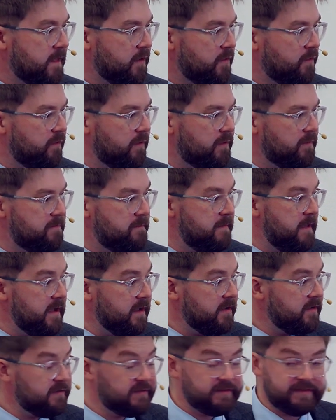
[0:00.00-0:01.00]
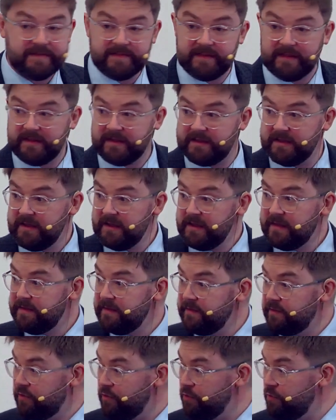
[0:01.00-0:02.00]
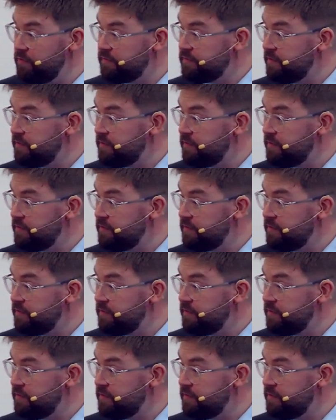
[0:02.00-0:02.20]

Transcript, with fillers: would make us think that those